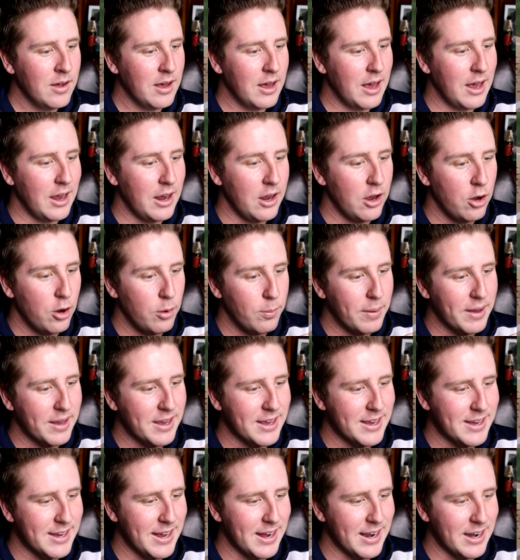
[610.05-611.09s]
I hope I
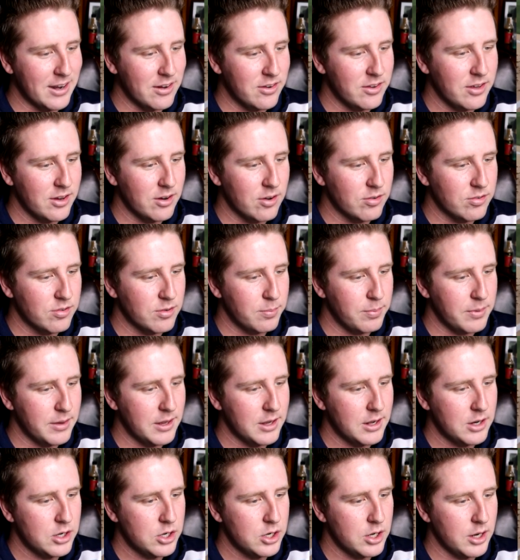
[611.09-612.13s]
can get it. Here's the
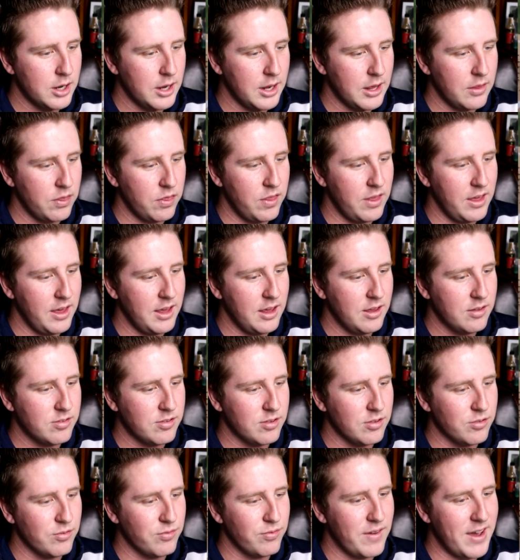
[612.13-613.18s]
pitch, and
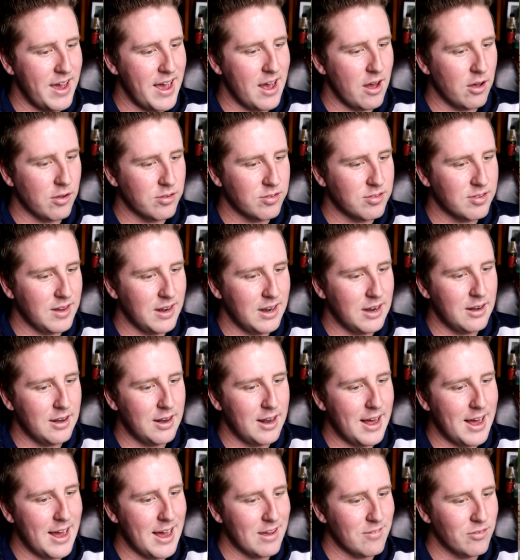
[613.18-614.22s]
this is foul. Staying
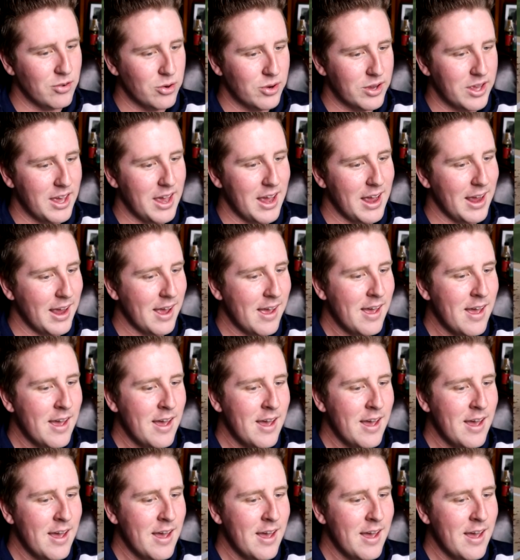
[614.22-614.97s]
alive, okay.